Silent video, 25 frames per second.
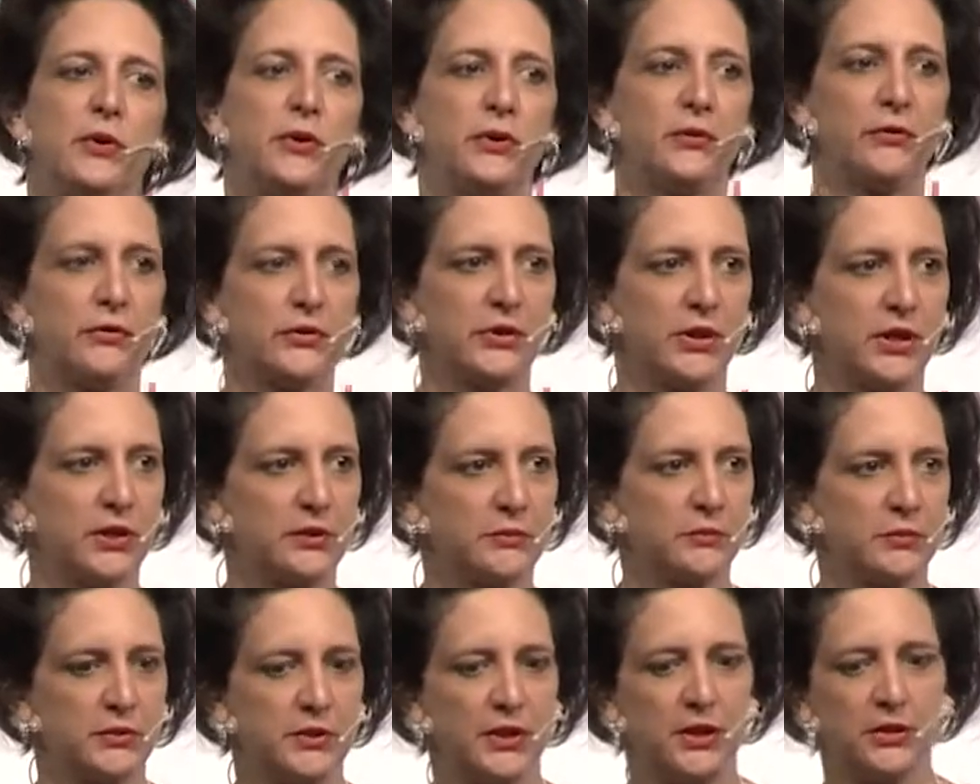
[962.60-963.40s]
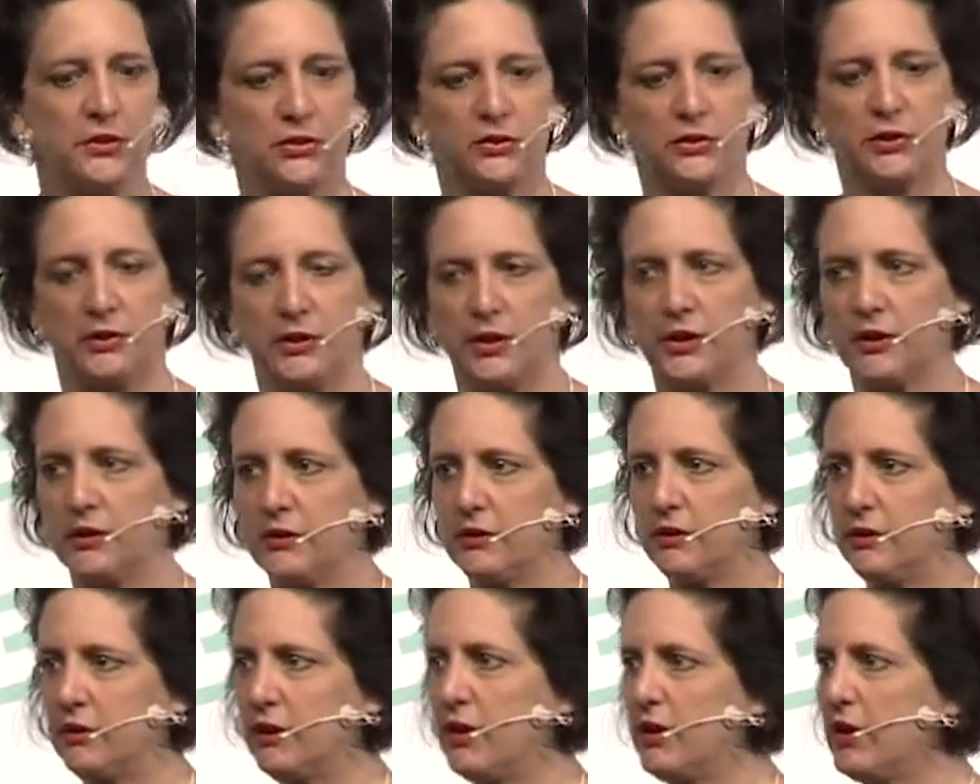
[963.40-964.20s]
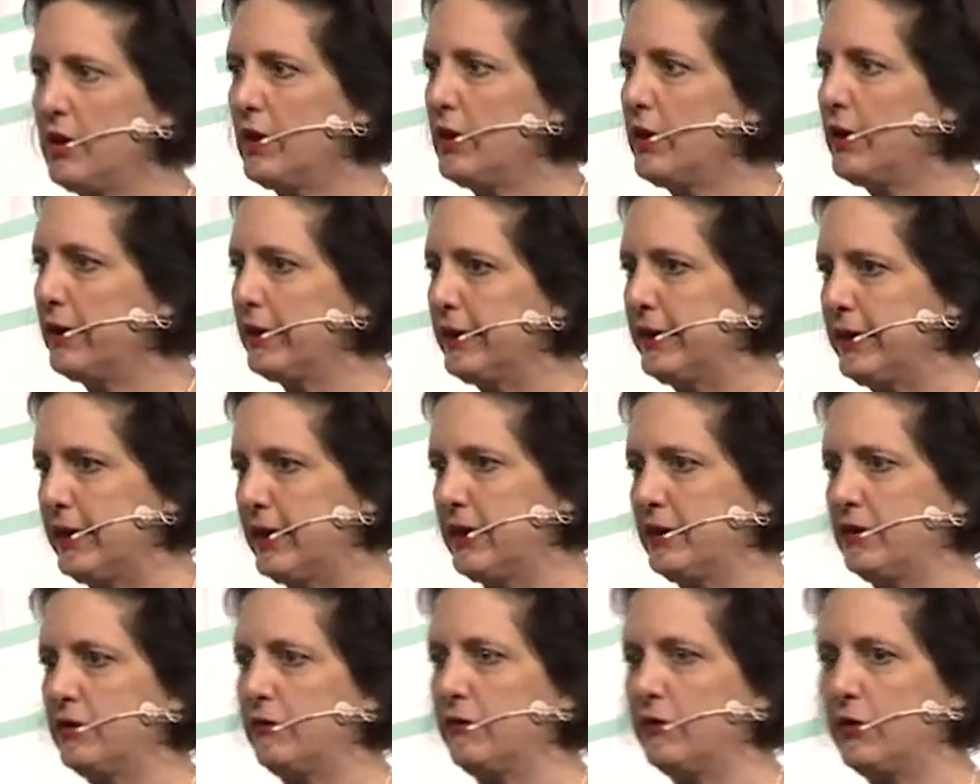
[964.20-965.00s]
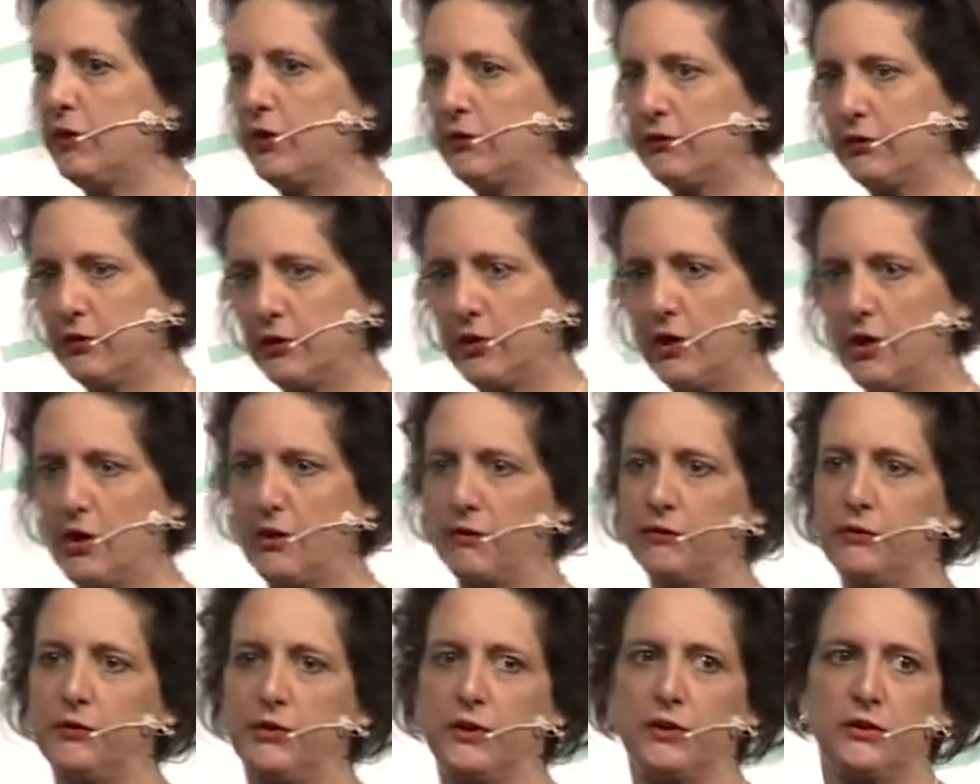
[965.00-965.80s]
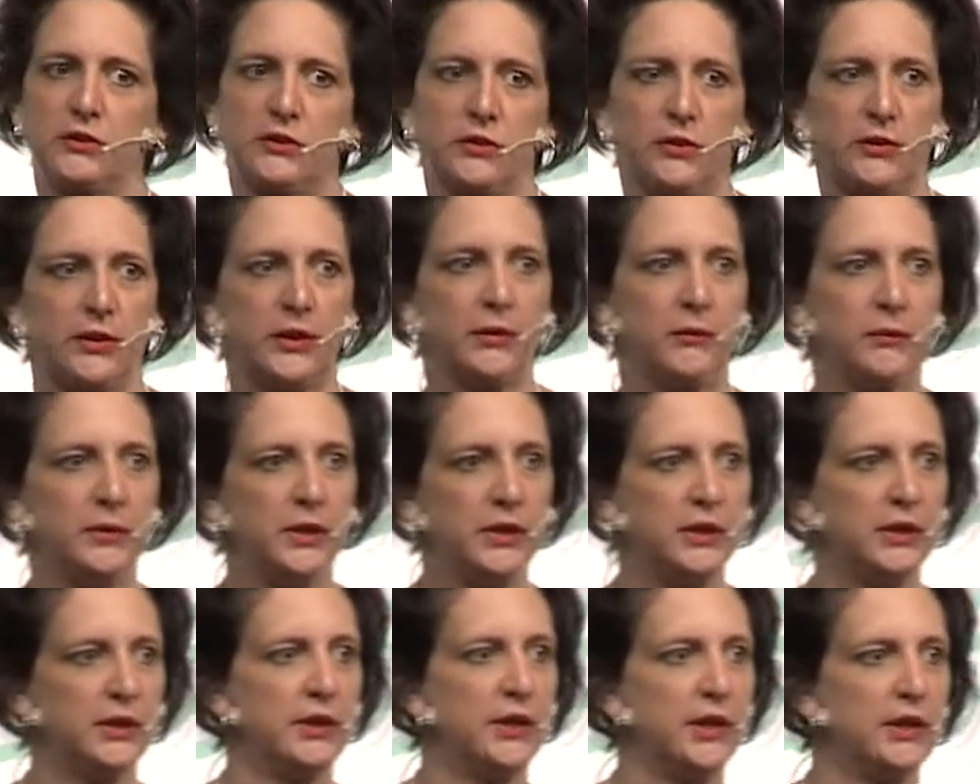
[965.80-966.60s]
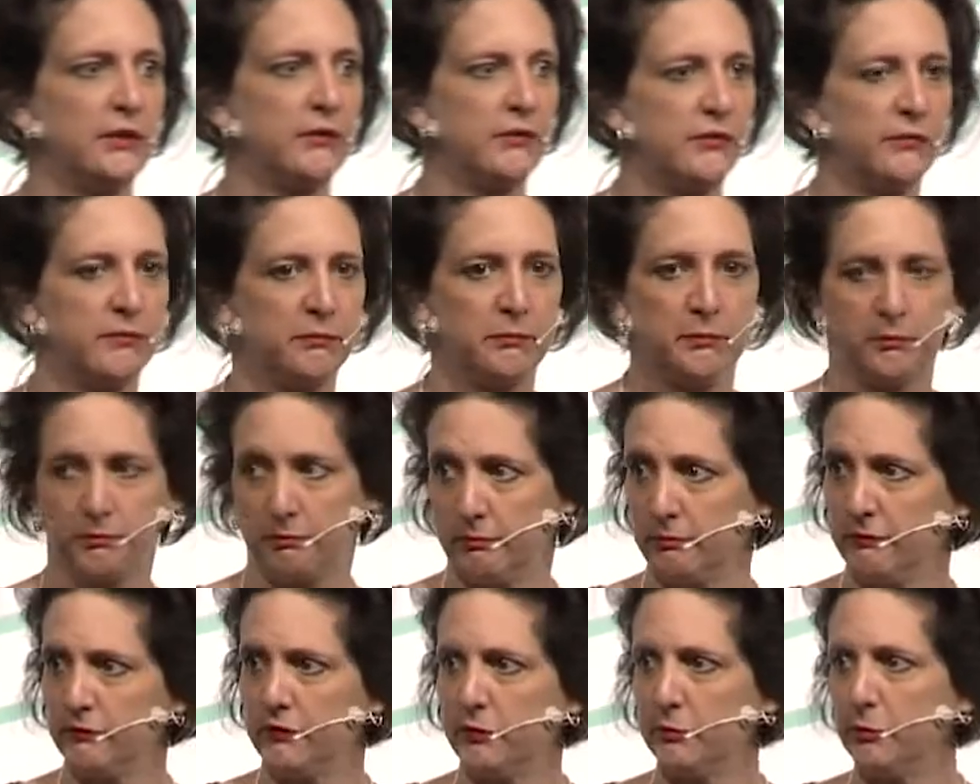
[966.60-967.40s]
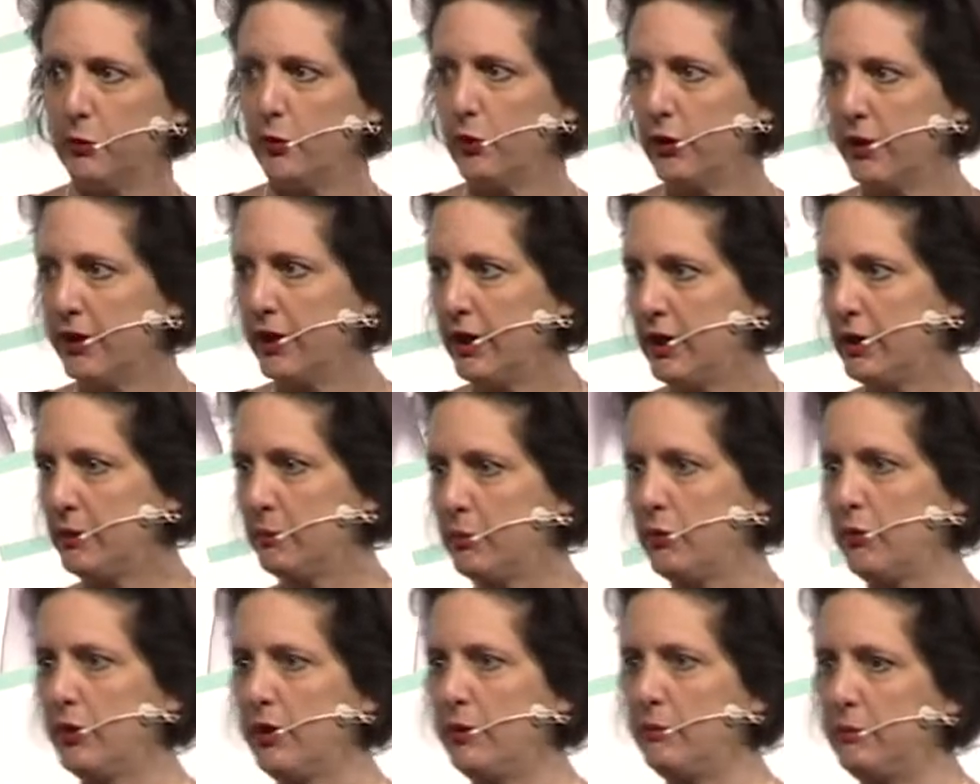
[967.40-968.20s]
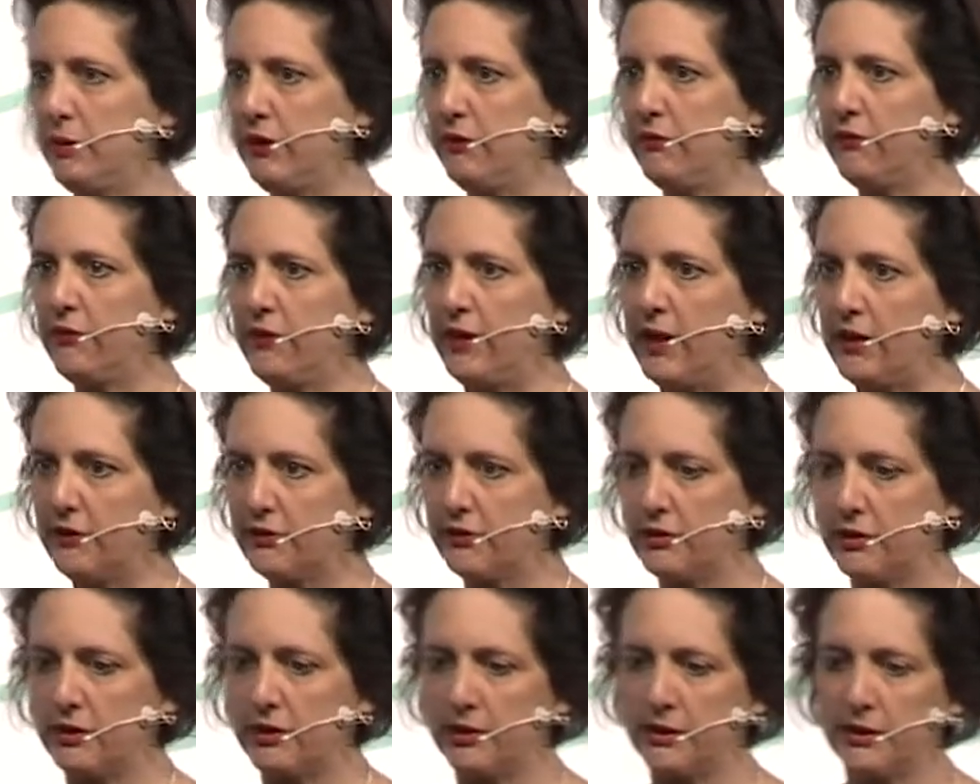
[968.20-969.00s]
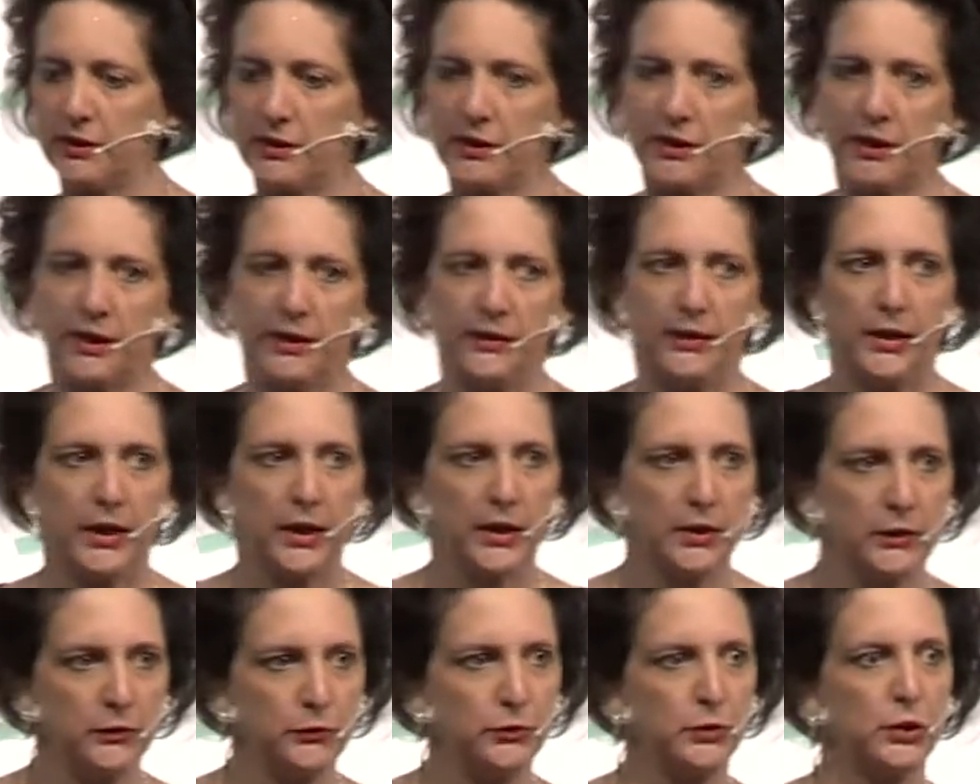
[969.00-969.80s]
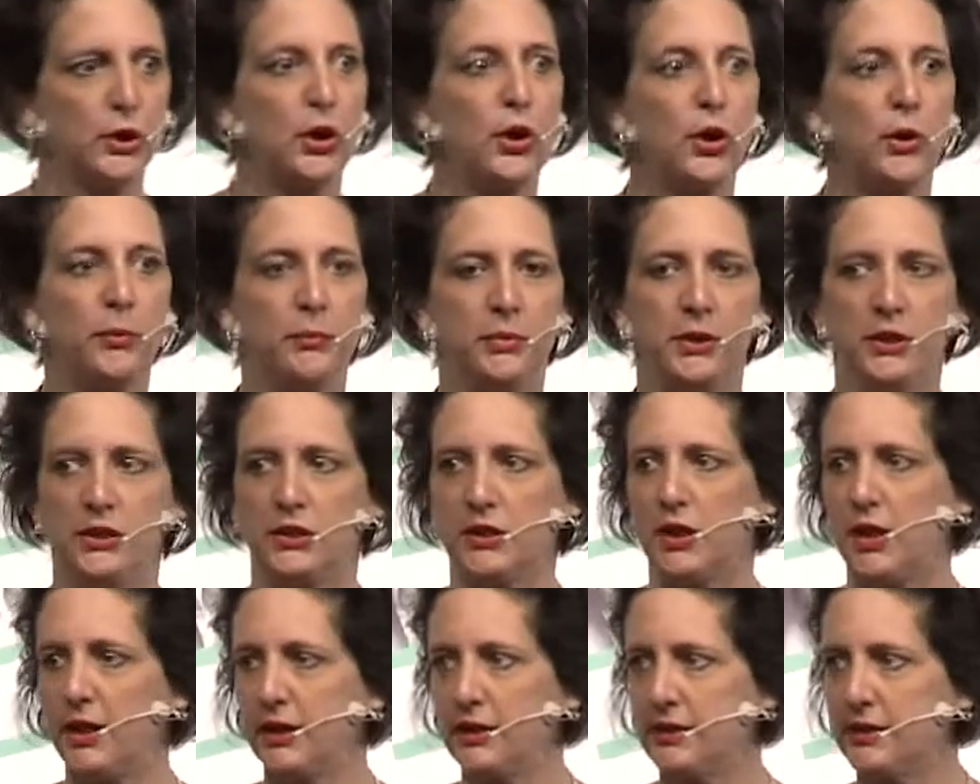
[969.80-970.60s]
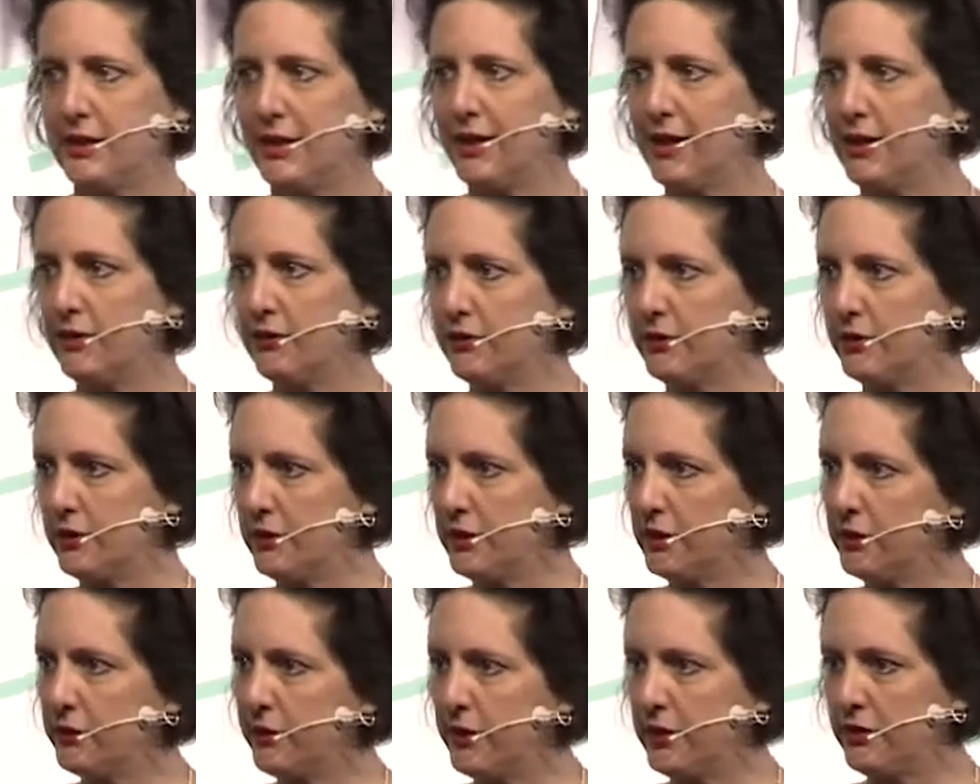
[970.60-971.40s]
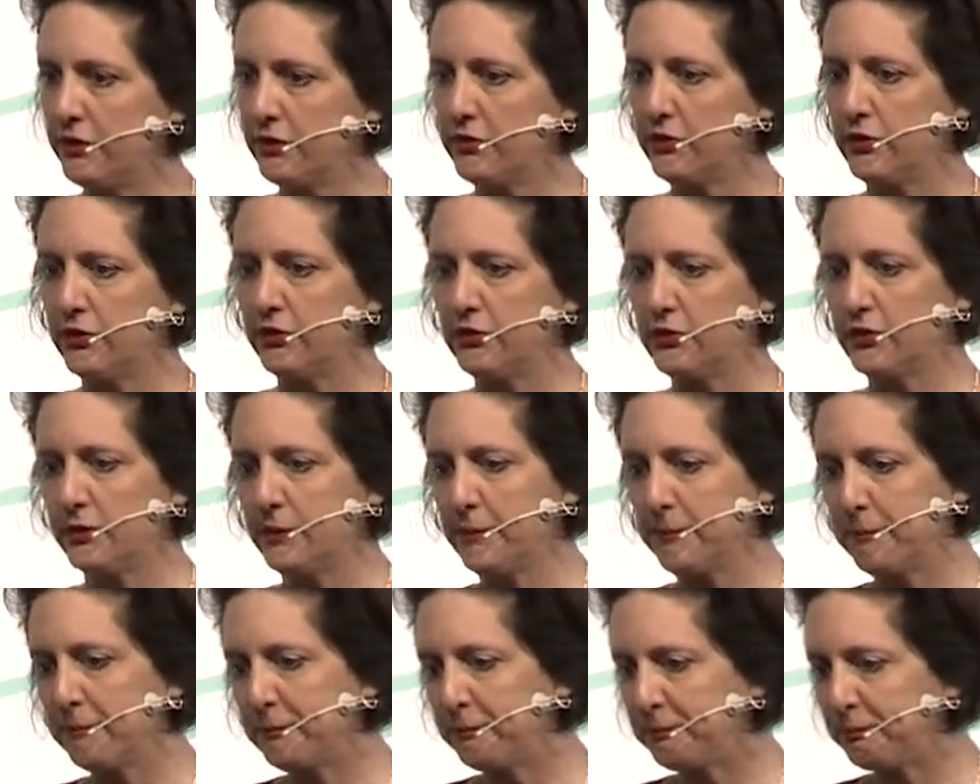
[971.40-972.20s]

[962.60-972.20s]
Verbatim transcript: mode of transportation that could get involved and offer it so that we could get from point A to point B faster and that it would all be tied together in a greater system.